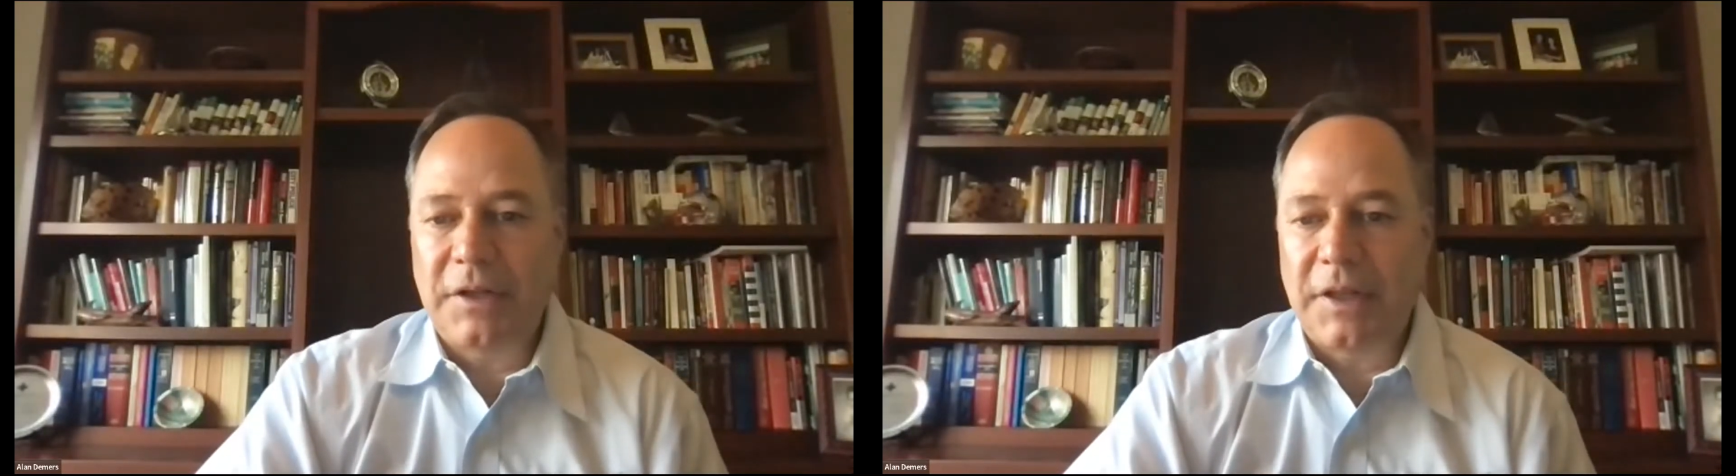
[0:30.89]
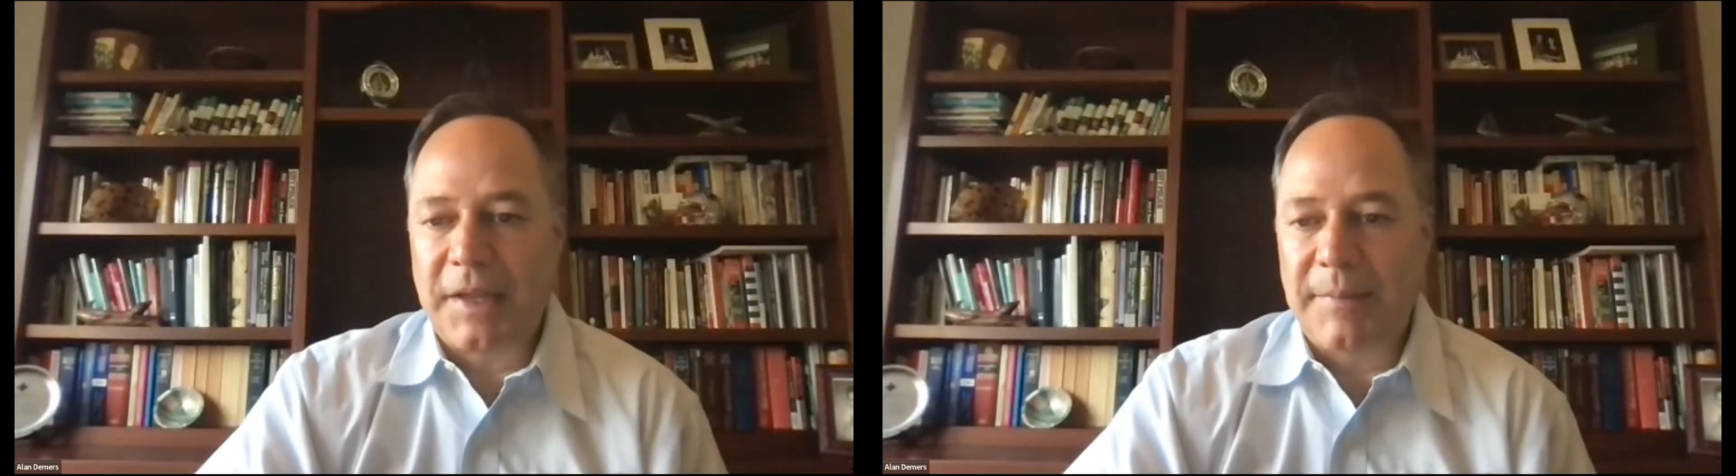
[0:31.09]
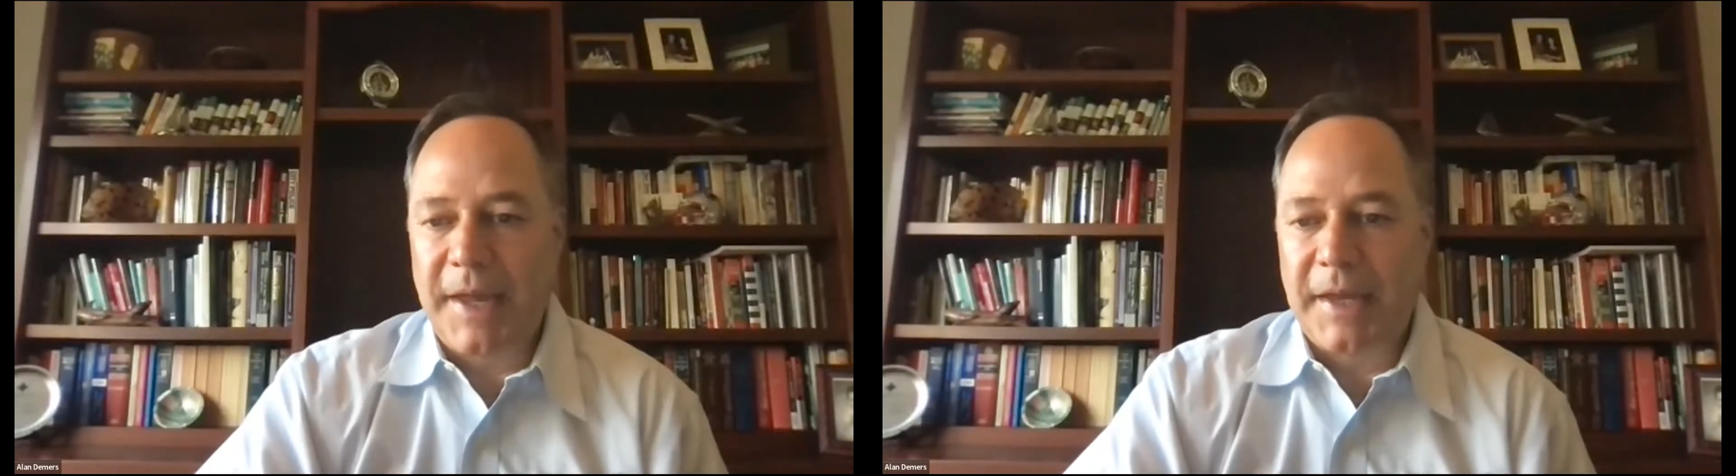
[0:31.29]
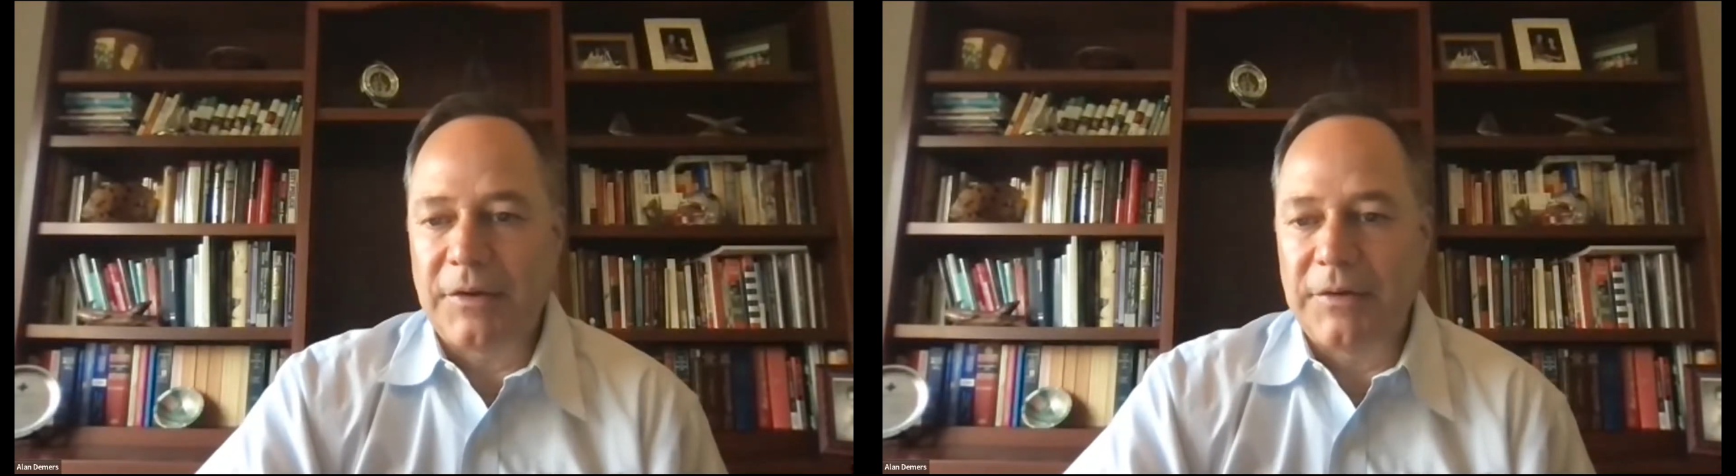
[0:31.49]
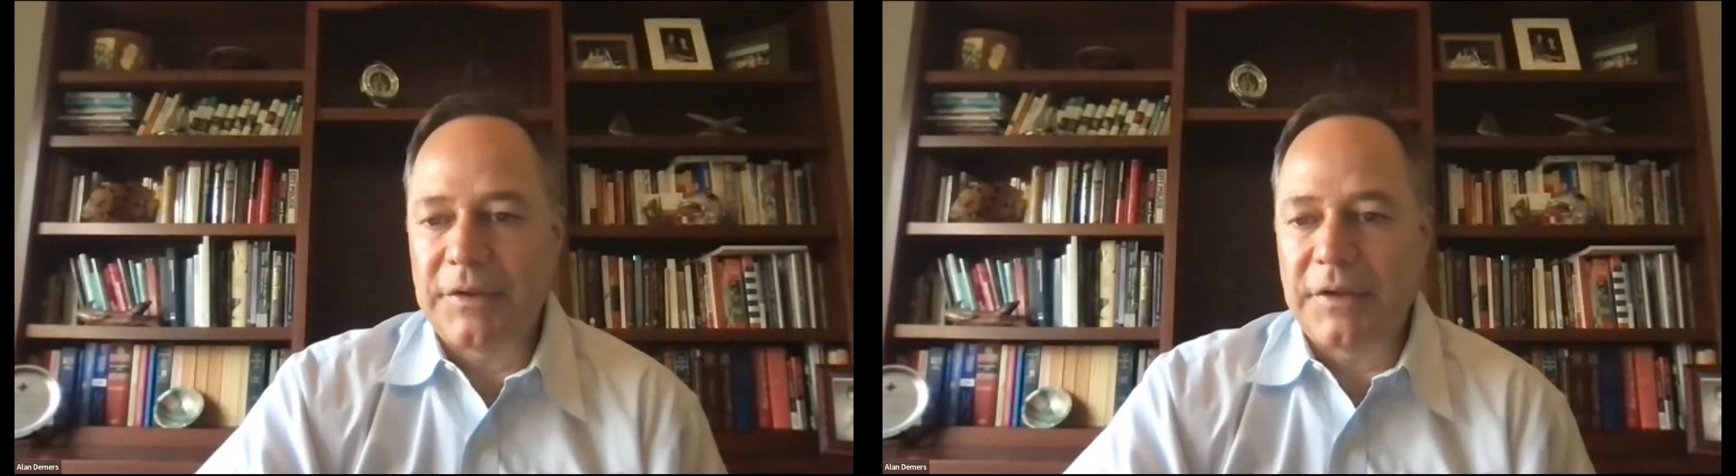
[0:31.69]
claim
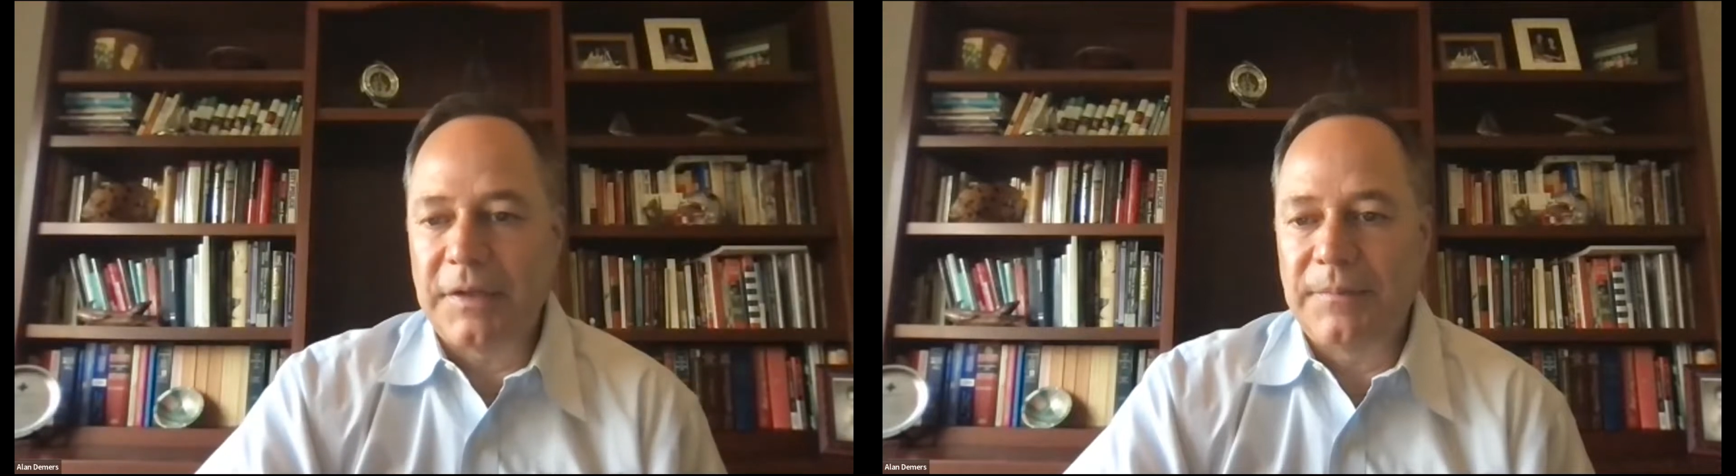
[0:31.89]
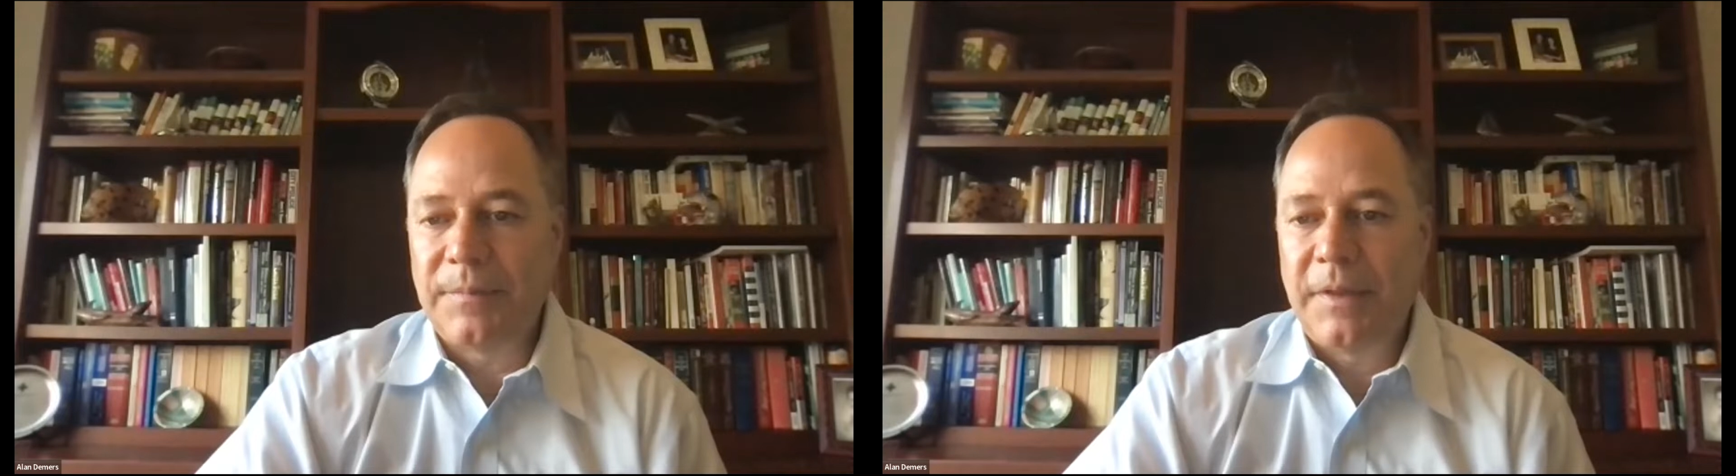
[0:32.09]
accuracy.